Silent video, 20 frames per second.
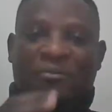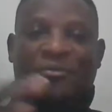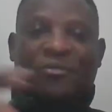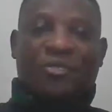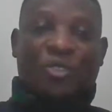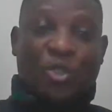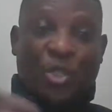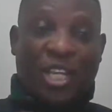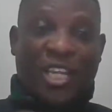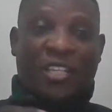
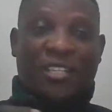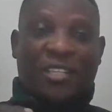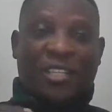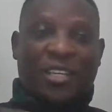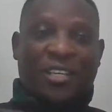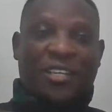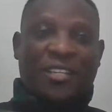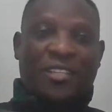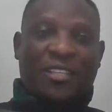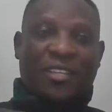You get
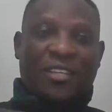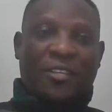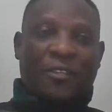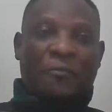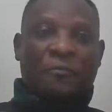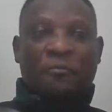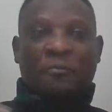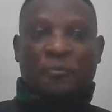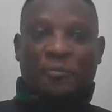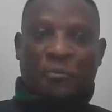
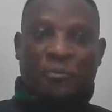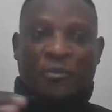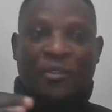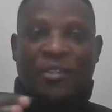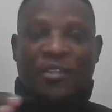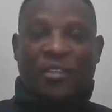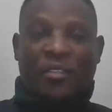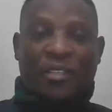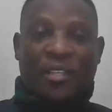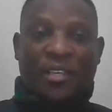the
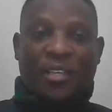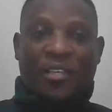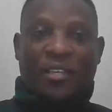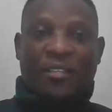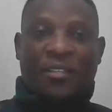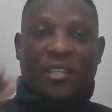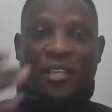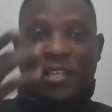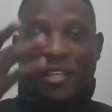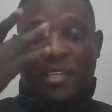
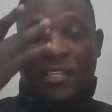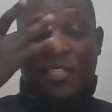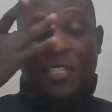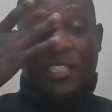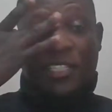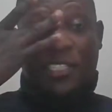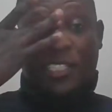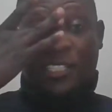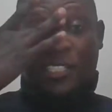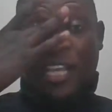
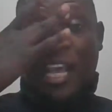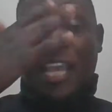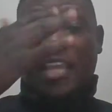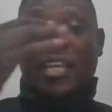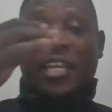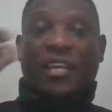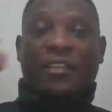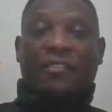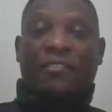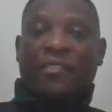design
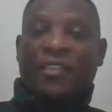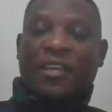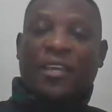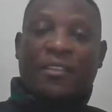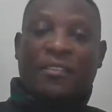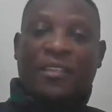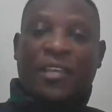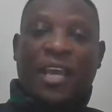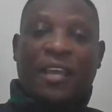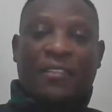and
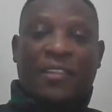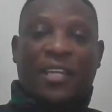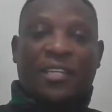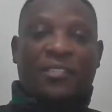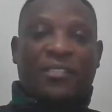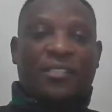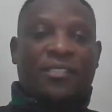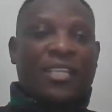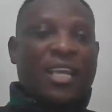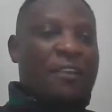the
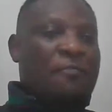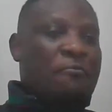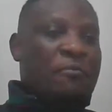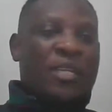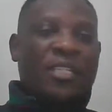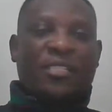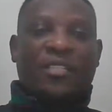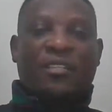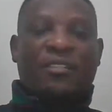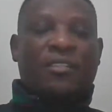analysis. I
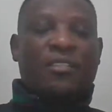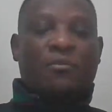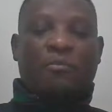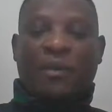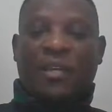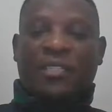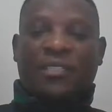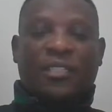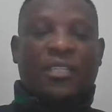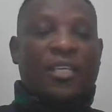mentioned this,
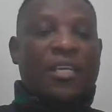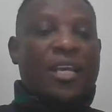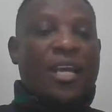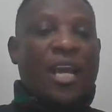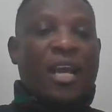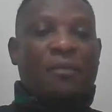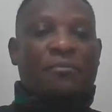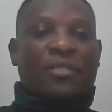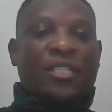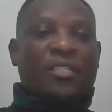but
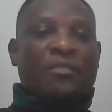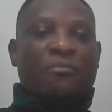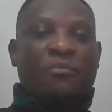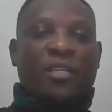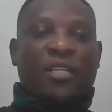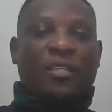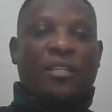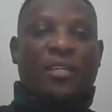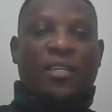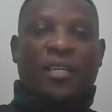I'm just
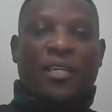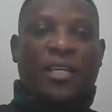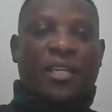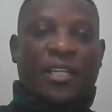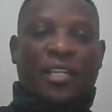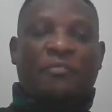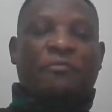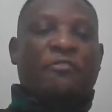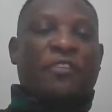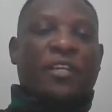
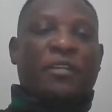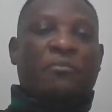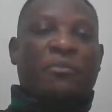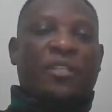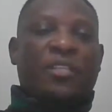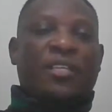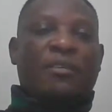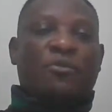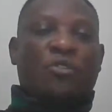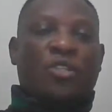
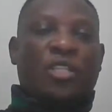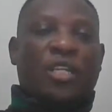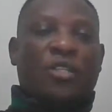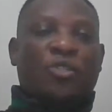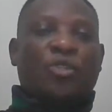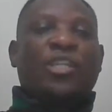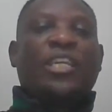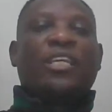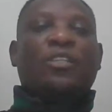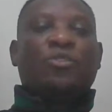reframing them so
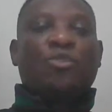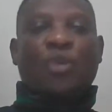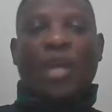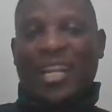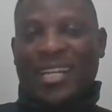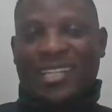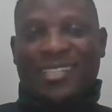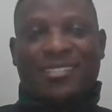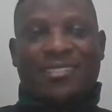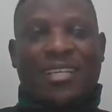that you get to
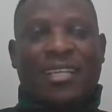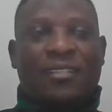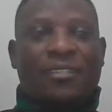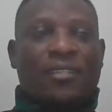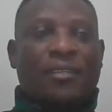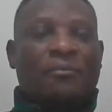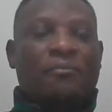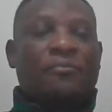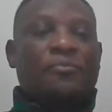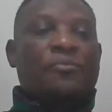understand
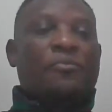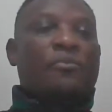them.